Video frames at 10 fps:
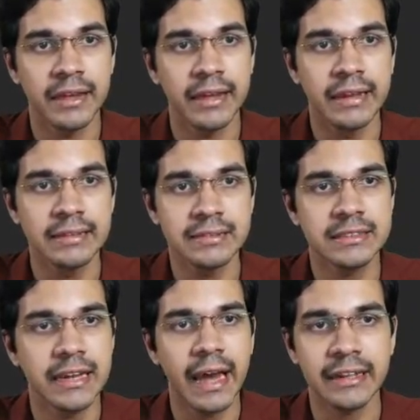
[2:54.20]

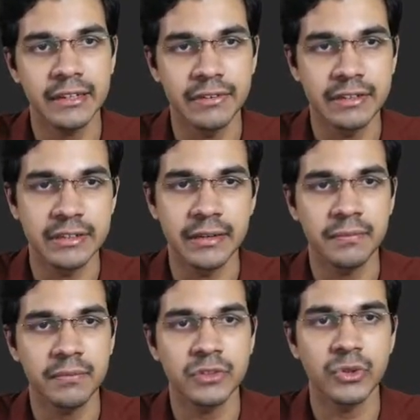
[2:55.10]
list activity,
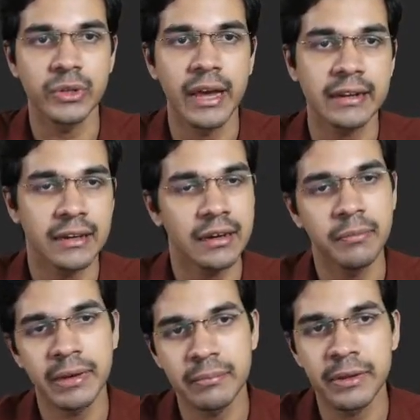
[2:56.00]
so
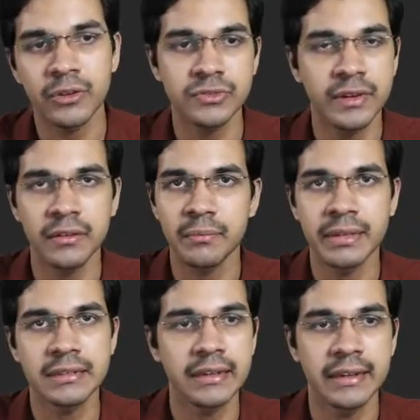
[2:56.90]
that because we are
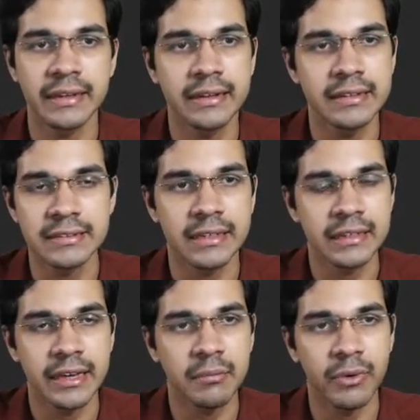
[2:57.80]
basically listing
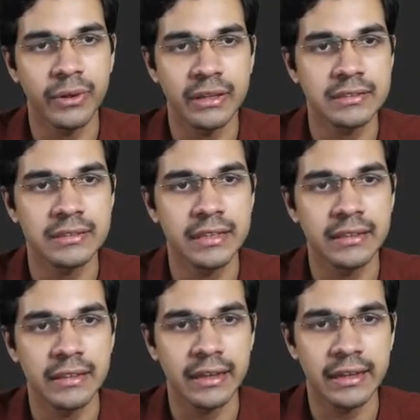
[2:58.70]
the employees
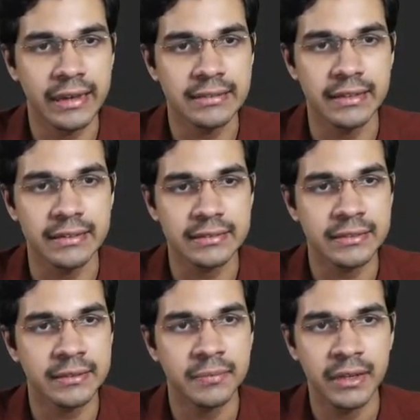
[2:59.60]
as a
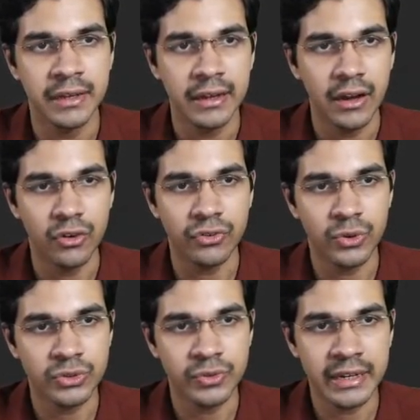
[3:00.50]
list. Of
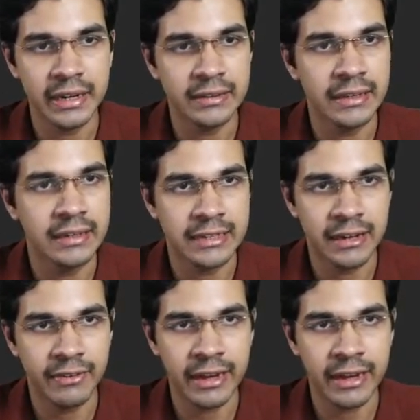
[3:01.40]
course we need the Java